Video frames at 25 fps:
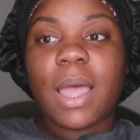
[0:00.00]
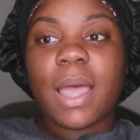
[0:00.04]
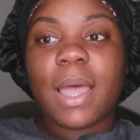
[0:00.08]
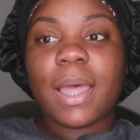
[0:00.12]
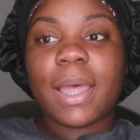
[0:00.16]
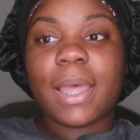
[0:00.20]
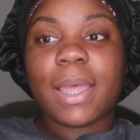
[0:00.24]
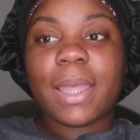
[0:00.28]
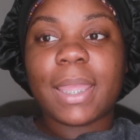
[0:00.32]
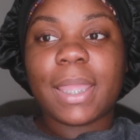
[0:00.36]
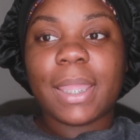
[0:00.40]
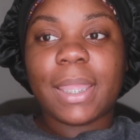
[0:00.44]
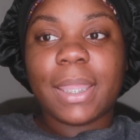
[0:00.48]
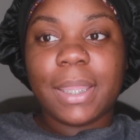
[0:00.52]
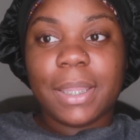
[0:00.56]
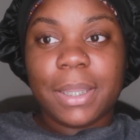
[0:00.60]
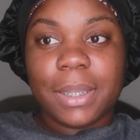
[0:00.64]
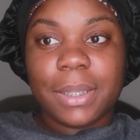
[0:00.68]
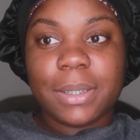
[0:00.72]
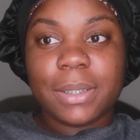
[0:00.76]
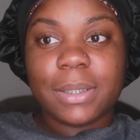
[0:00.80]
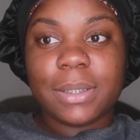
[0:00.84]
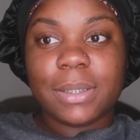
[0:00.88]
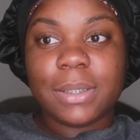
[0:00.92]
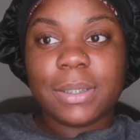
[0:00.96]

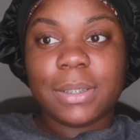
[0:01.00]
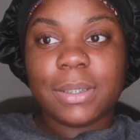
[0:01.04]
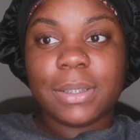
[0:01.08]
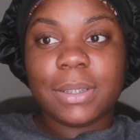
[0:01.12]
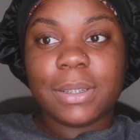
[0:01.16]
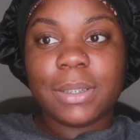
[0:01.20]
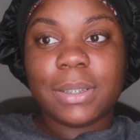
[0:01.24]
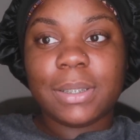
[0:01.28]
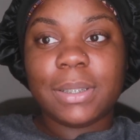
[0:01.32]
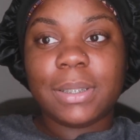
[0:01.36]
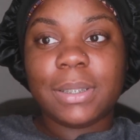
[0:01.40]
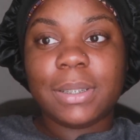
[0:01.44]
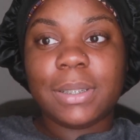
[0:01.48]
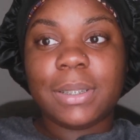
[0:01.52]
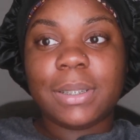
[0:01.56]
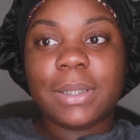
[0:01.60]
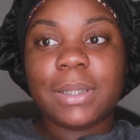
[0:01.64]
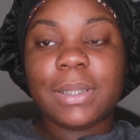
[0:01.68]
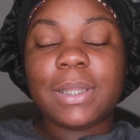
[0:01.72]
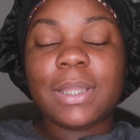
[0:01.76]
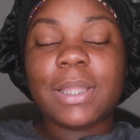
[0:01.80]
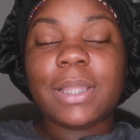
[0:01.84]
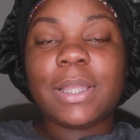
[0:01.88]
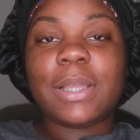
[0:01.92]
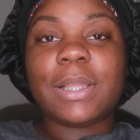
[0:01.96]
I
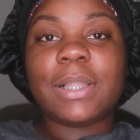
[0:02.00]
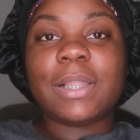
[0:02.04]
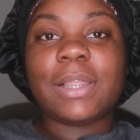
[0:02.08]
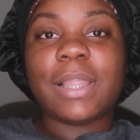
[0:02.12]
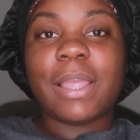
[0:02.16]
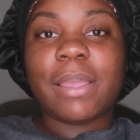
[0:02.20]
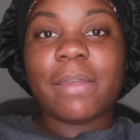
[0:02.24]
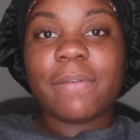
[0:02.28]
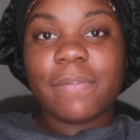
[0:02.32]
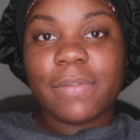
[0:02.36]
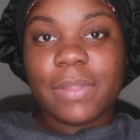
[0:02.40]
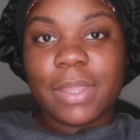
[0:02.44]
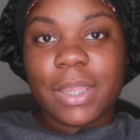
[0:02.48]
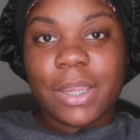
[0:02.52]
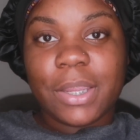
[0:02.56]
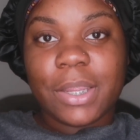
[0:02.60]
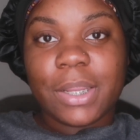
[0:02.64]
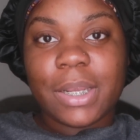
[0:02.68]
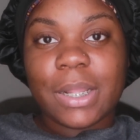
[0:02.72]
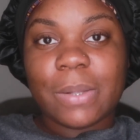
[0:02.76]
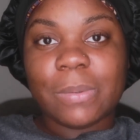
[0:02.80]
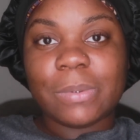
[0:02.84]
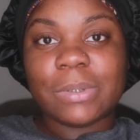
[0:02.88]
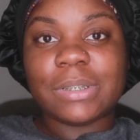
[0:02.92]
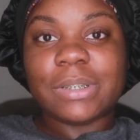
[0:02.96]
left there
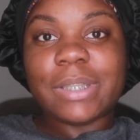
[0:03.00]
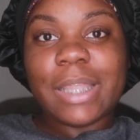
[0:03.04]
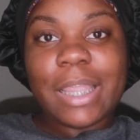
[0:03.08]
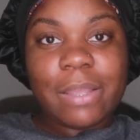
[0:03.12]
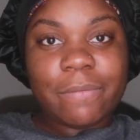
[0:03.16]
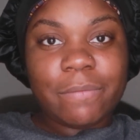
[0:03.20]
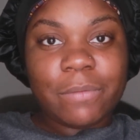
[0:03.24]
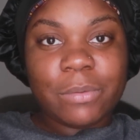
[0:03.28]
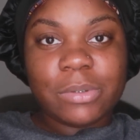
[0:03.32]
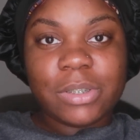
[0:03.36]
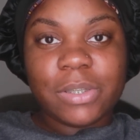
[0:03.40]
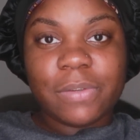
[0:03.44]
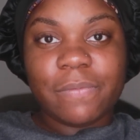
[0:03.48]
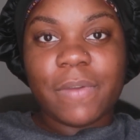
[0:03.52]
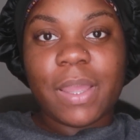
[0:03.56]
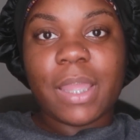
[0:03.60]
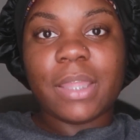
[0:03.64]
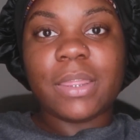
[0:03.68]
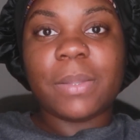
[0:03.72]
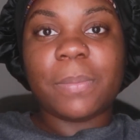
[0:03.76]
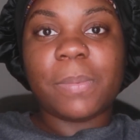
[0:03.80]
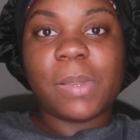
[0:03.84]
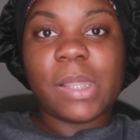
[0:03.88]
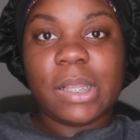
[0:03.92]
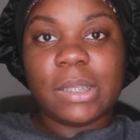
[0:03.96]
and I was thankful to
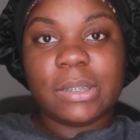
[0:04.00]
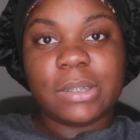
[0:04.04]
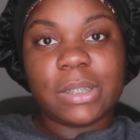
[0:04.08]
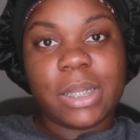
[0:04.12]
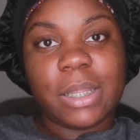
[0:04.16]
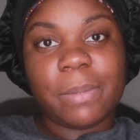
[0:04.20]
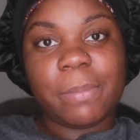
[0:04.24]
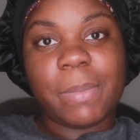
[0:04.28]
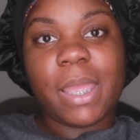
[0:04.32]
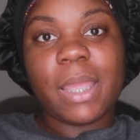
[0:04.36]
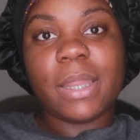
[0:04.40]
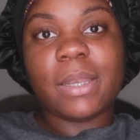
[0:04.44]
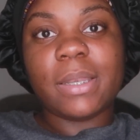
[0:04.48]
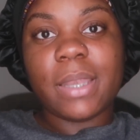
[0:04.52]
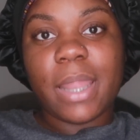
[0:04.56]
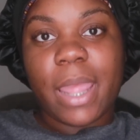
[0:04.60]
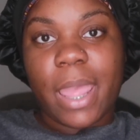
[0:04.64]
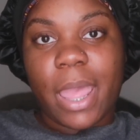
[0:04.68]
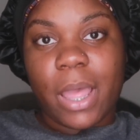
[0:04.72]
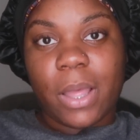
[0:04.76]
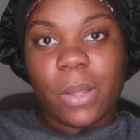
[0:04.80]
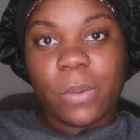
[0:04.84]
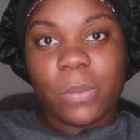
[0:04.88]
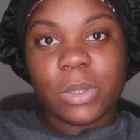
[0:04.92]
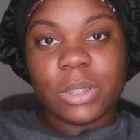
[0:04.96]
find the place that I'm at
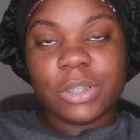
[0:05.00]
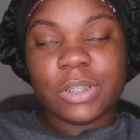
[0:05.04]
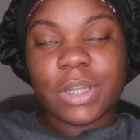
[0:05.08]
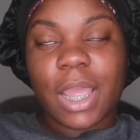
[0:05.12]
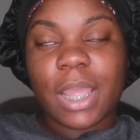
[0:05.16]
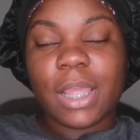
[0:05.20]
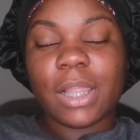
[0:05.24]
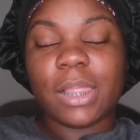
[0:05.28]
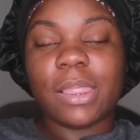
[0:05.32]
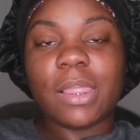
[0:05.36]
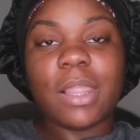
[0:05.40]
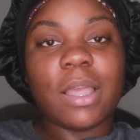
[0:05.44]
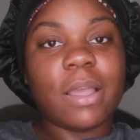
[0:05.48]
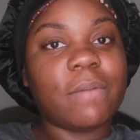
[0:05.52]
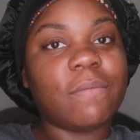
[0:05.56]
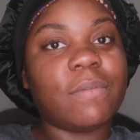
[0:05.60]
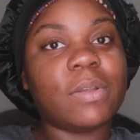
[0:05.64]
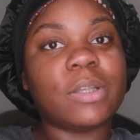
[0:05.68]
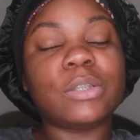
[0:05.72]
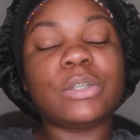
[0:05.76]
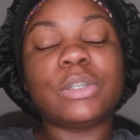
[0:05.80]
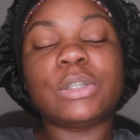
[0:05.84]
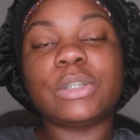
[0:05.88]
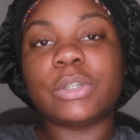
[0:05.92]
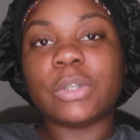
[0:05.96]
now, which I love
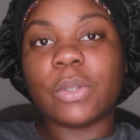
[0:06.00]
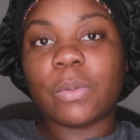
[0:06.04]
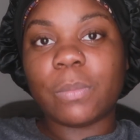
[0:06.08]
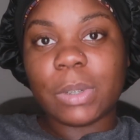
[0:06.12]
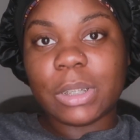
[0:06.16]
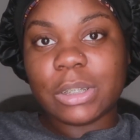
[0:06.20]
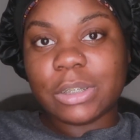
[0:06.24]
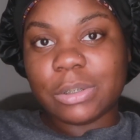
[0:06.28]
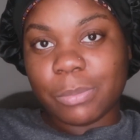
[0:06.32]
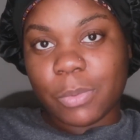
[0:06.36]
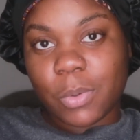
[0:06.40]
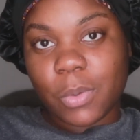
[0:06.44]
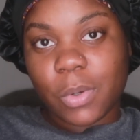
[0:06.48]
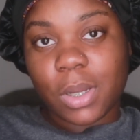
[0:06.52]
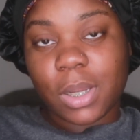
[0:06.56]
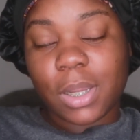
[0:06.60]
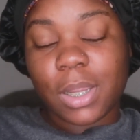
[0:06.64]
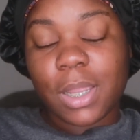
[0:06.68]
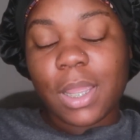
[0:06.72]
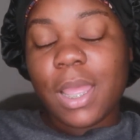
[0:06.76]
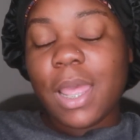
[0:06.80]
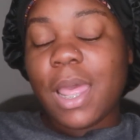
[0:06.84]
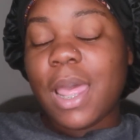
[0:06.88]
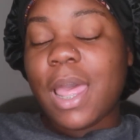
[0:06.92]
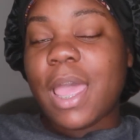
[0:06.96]
so much more
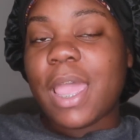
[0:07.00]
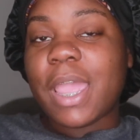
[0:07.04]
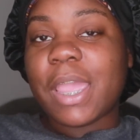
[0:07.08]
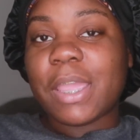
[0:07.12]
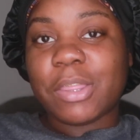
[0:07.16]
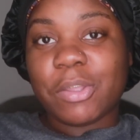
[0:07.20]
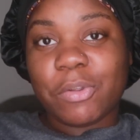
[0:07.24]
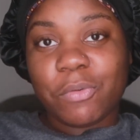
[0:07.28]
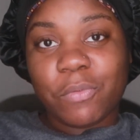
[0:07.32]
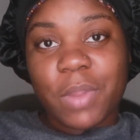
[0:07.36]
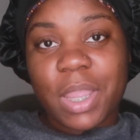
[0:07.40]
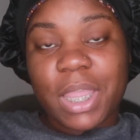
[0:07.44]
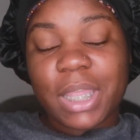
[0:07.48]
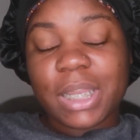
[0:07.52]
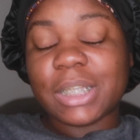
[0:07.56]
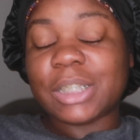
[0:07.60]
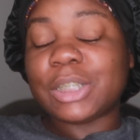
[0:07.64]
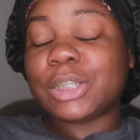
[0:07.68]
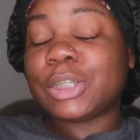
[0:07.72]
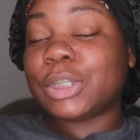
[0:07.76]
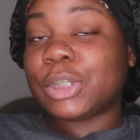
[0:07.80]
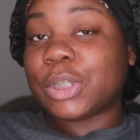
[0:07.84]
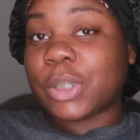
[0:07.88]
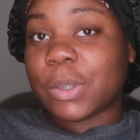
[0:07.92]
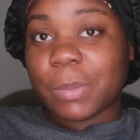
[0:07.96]
and the rent
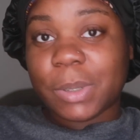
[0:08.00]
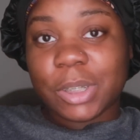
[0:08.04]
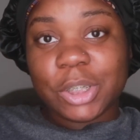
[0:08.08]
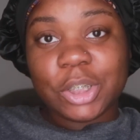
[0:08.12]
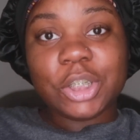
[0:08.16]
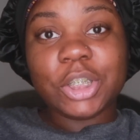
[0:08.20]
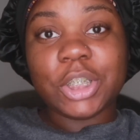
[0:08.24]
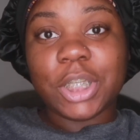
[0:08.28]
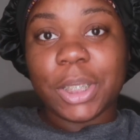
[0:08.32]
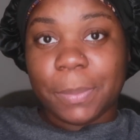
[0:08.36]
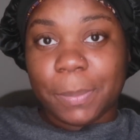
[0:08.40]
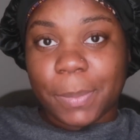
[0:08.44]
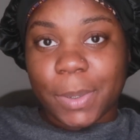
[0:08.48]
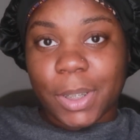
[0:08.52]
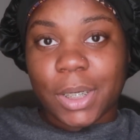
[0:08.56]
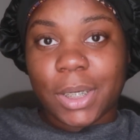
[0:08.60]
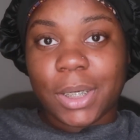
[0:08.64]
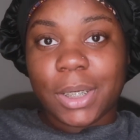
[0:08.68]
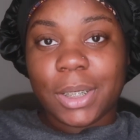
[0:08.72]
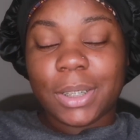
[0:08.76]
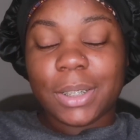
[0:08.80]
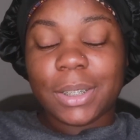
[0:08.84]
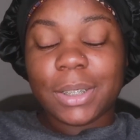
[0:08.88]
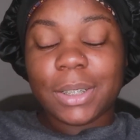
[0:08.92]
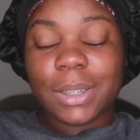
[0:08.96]
is so much
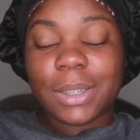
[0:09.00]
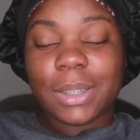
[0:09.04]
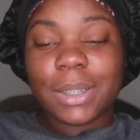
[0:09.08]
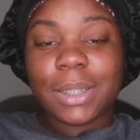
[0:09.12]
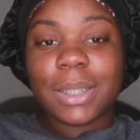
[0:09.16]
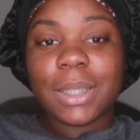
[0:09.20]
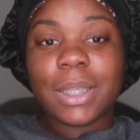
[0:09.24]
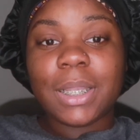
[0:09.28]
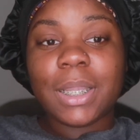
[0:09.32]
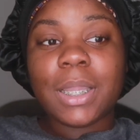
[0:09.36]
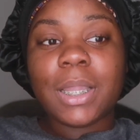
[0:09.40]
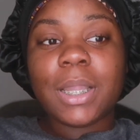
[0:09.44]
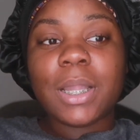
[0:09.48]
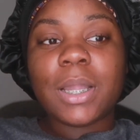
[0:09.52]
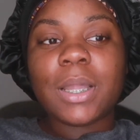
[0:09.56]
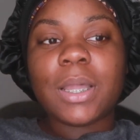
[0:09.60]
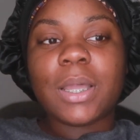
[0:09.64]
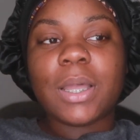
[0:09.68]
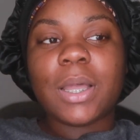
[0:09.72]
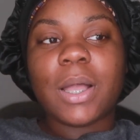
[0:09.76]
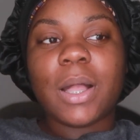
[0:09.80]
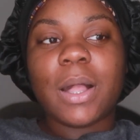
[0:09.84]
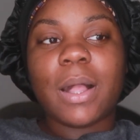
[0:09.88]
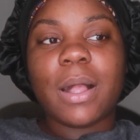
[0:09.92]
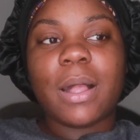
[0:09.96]
cheaper.
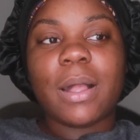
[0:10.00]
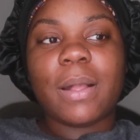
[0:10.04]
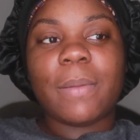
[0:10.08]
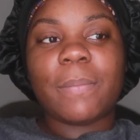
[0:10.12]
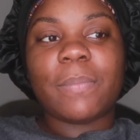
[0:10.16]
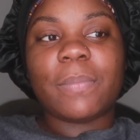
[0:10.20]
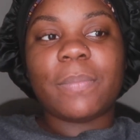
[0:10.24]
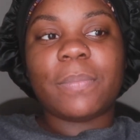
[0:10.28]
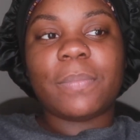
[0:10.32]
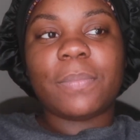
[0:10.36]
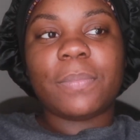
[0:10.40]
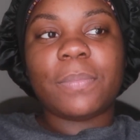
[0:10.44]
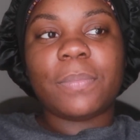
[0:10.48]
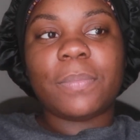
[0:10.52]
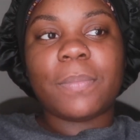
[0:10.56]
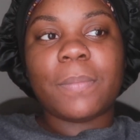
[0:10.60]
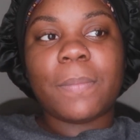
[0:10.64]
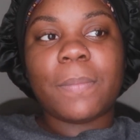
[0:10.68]
Um,